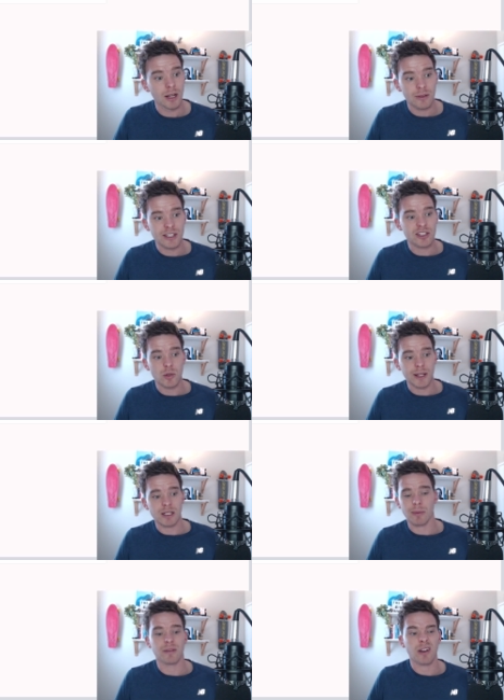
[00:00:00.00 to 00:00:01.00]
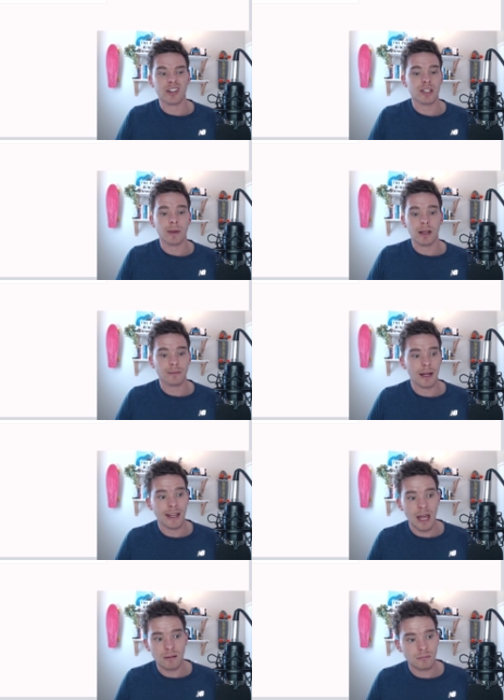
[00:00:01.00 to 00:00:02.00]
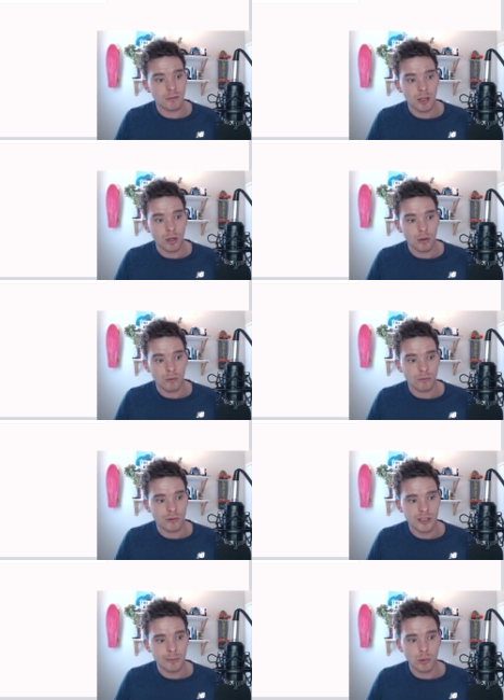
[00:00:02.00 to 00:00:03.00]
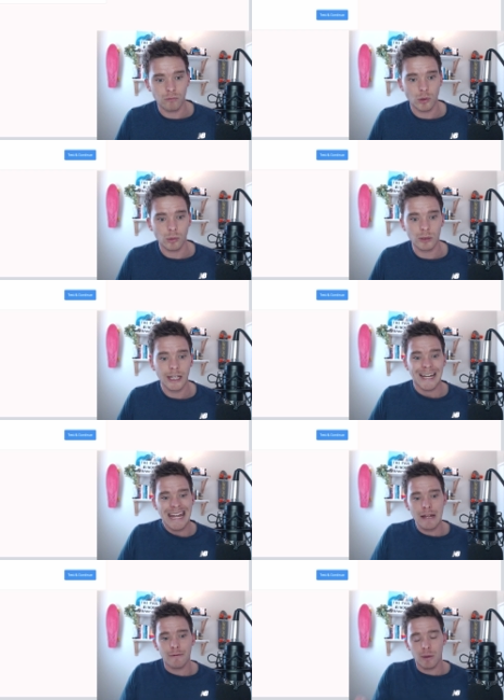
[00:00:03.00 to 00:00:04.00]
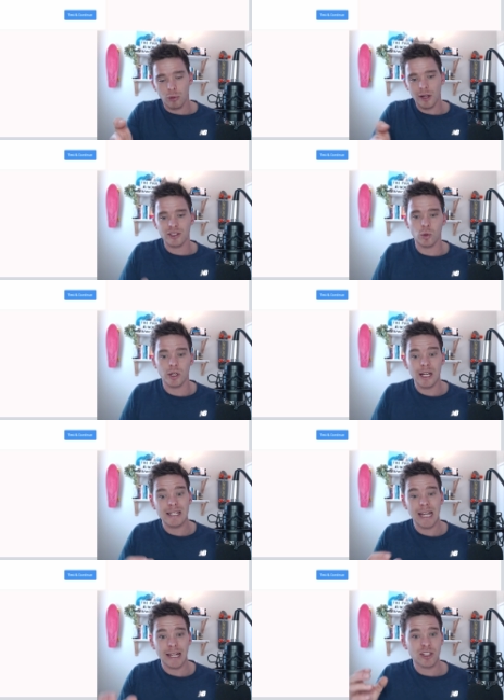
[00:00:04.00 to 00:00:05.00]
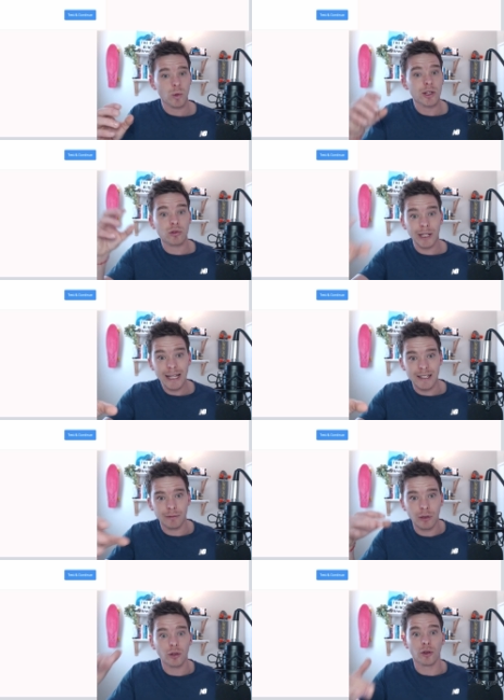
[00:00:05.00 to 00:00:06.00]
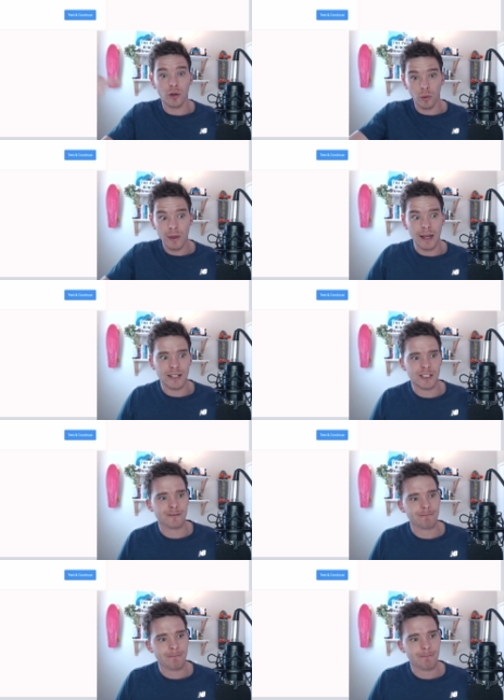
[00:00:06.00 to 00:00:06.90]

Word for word: This is doing something very similar. Again, simple rule, if the products ordered contains the word creative, do this.